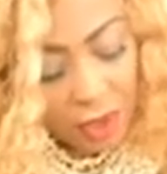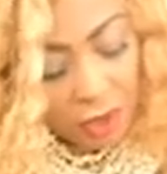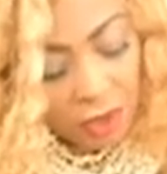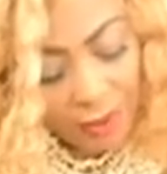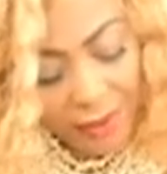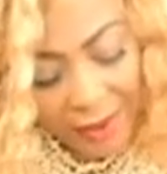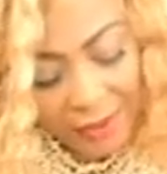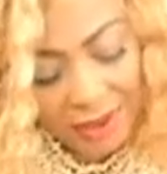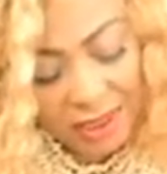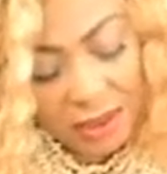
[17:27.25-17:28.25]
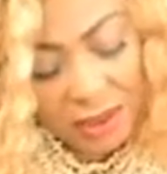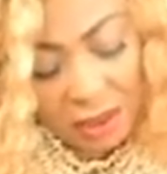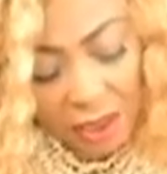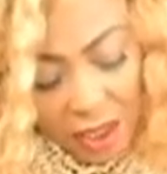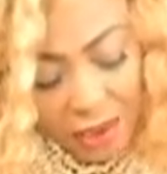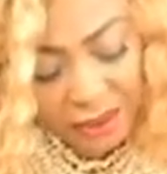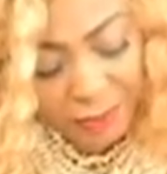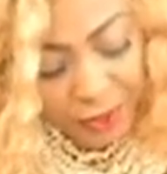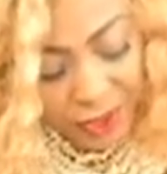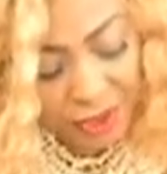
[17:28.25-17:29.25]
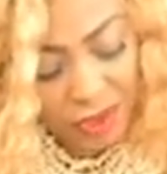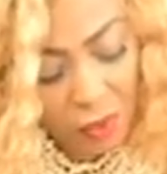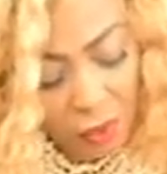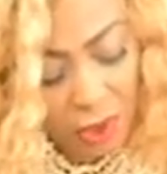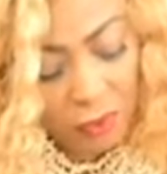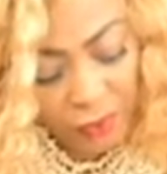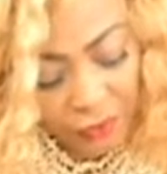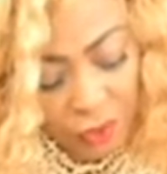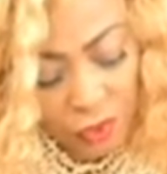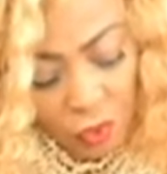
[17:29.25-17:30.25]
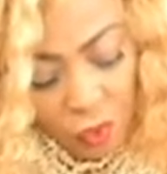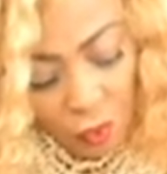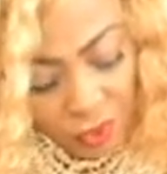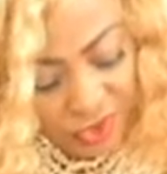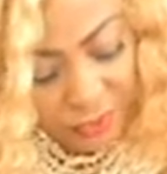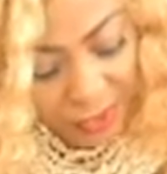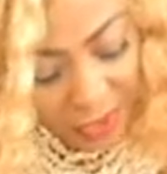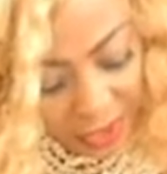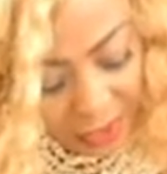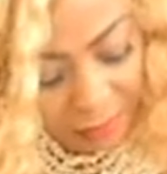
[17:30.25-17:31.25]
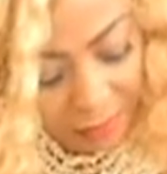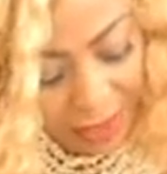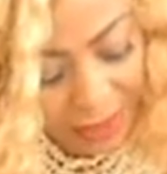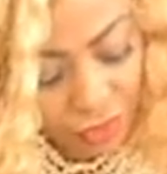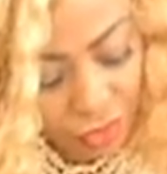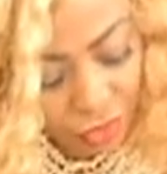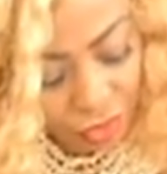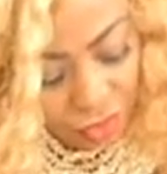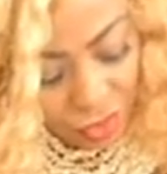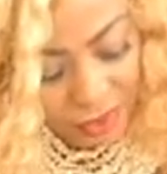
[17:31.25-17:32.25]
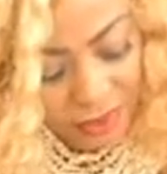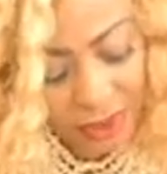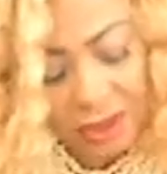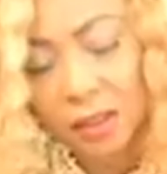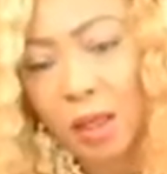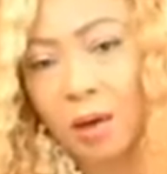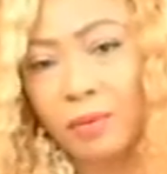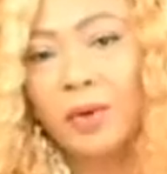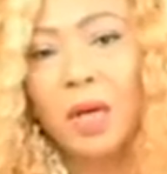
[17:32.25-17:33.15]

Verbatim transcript: So the Bible says the Lord is pleased only with those who worship Him and trust His love.